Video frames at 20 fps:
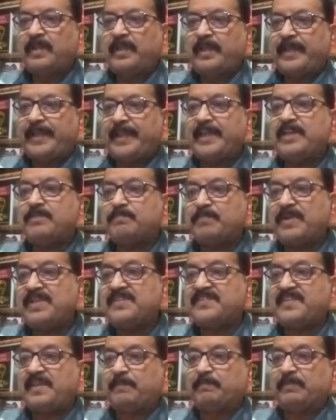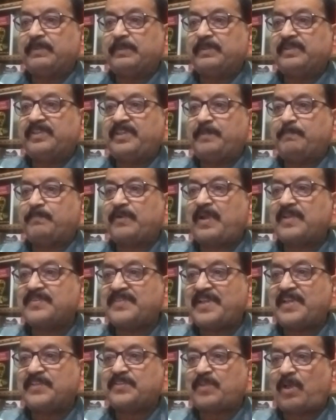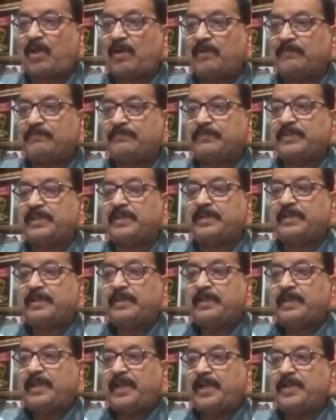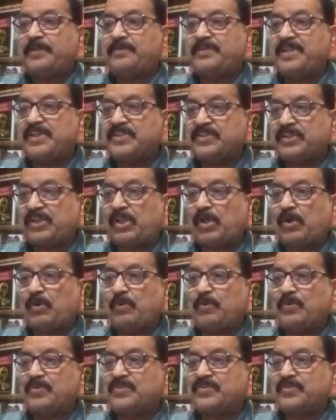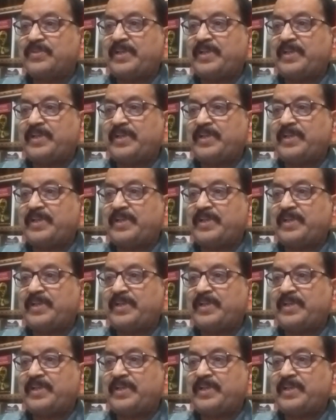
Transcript: In principle, the process of discourse